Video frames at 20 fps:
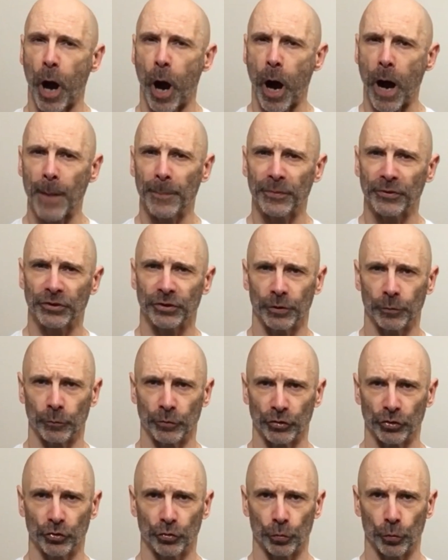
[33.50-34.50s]
opposite
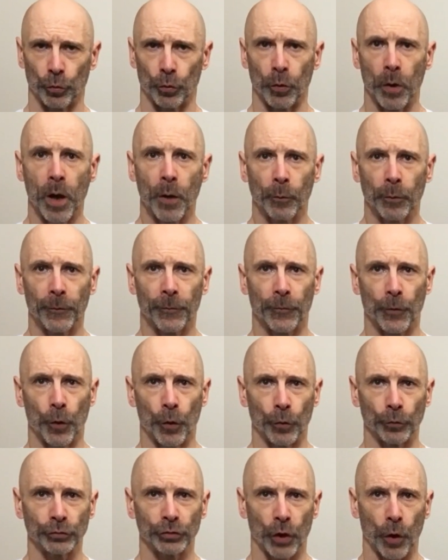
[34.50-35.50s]
was true with
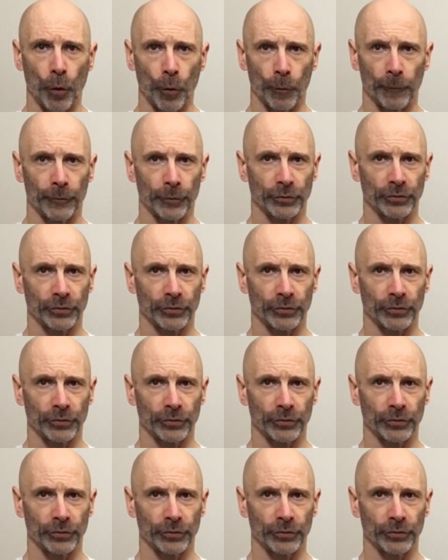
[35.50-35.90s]
those over